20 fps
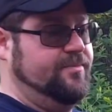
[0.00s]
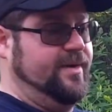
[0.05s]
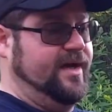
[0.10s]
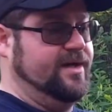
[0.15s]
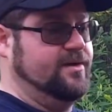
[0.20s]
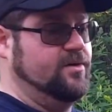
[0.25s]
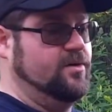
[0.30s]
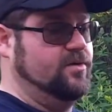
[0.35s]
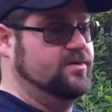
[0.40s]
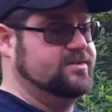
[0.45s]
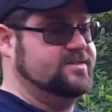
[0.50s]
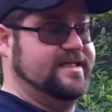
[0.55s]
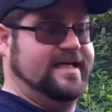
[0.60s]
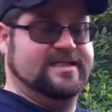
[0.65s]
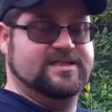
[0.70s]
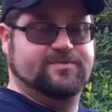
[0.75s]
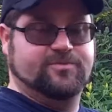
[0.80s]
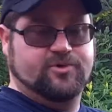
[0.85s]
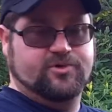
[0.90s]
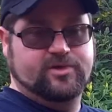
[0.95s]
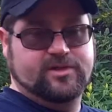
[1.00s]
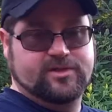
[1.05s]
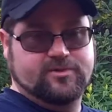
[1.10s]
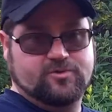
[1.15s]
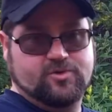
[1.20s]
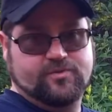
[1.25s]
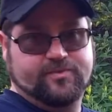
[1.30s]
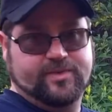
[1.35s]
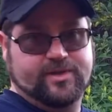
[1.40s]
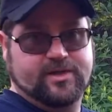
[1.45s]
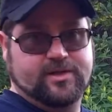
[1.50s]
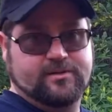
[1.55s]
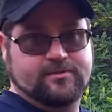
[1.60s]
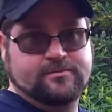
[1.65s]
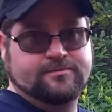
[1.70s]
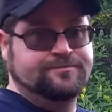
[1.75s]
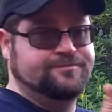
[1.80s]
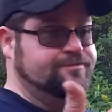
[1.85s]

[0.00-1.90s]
It made old sarsaparilla root beer.